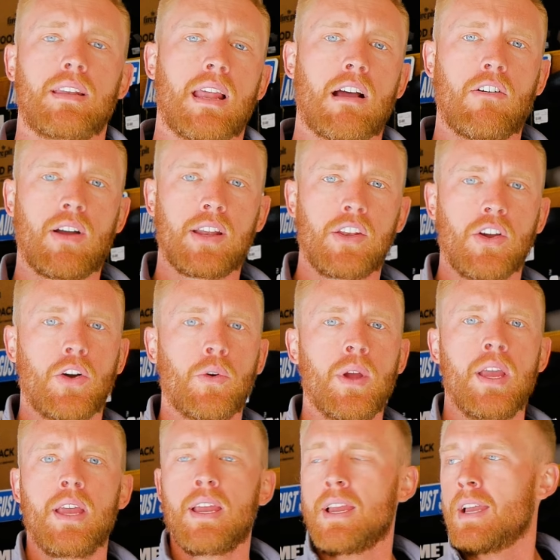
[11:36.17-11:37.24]
Now I know
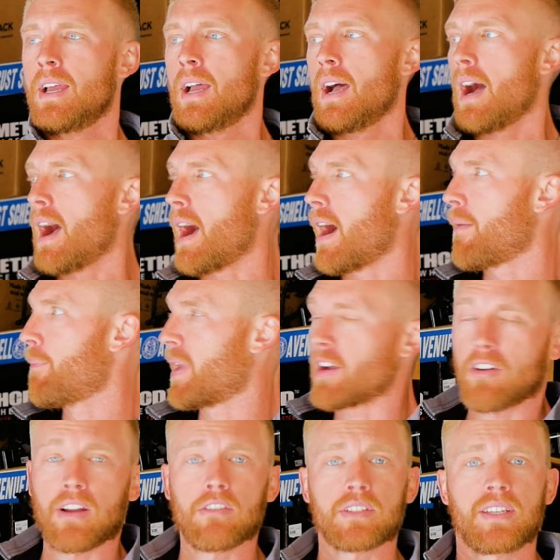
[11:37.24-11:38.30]
my
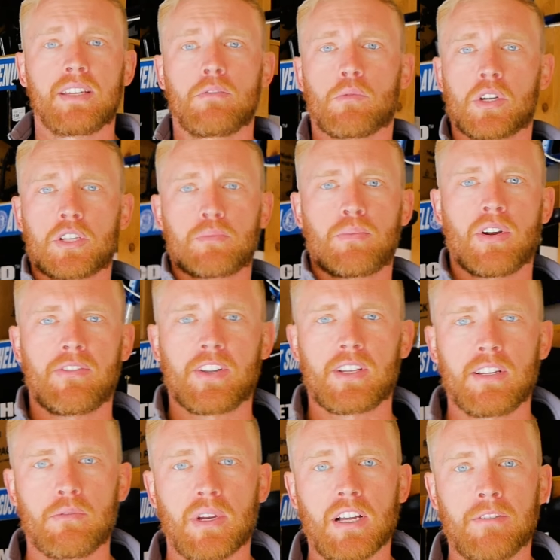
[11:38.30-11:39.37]
ground tent works
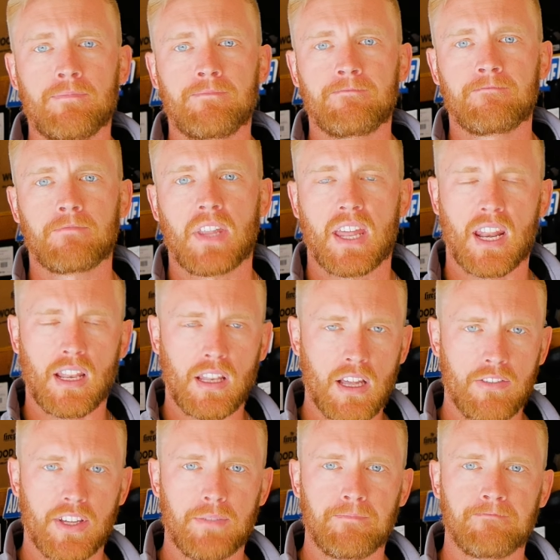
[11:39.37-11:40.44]
perfectly well and I
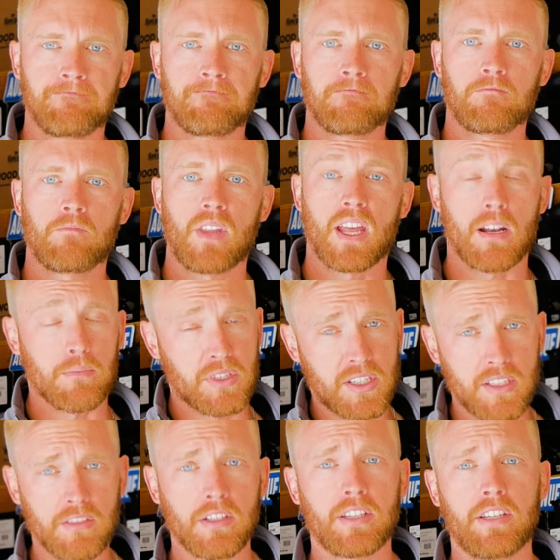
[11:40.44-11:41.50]
love it, and I'm
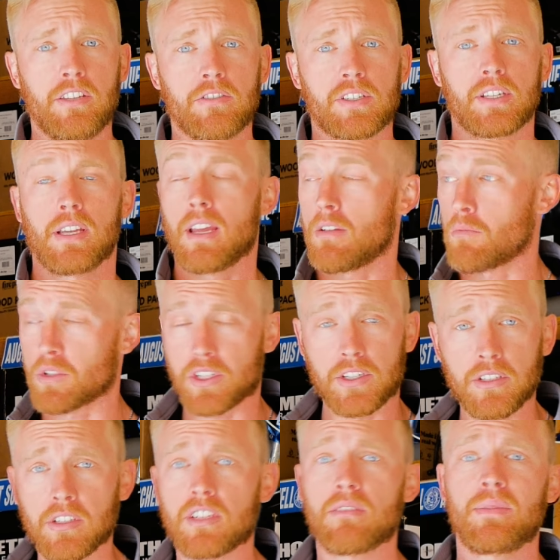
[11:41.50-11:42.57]
still going to use it, and we're
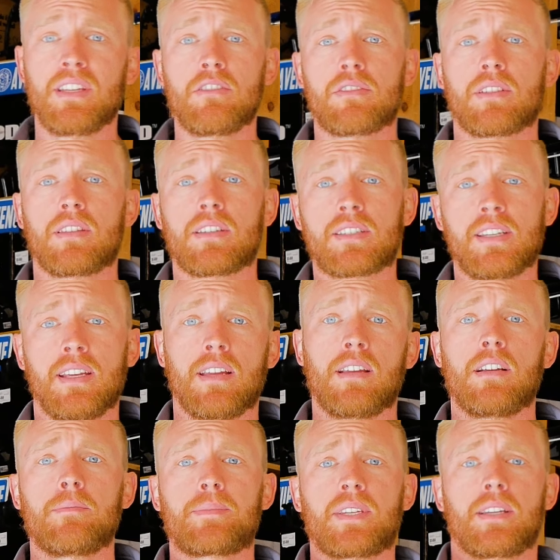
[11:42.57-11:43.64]
still going to be using the T8
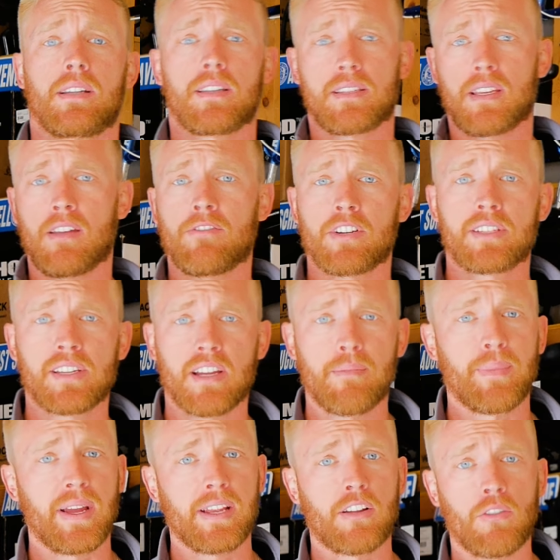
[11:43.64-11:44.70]
hub tent because every
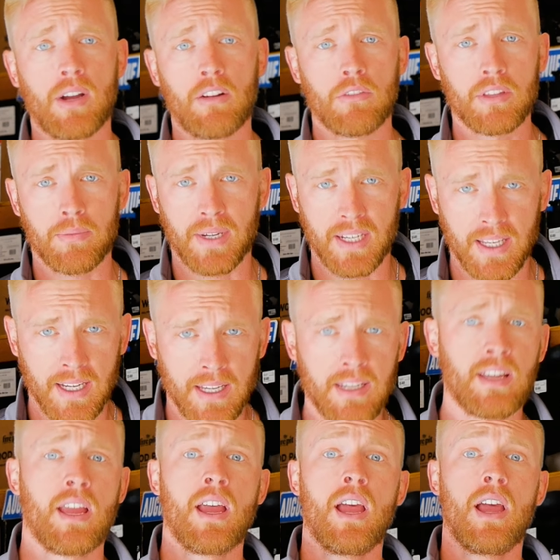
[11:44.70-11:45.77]
time I go out with my dad,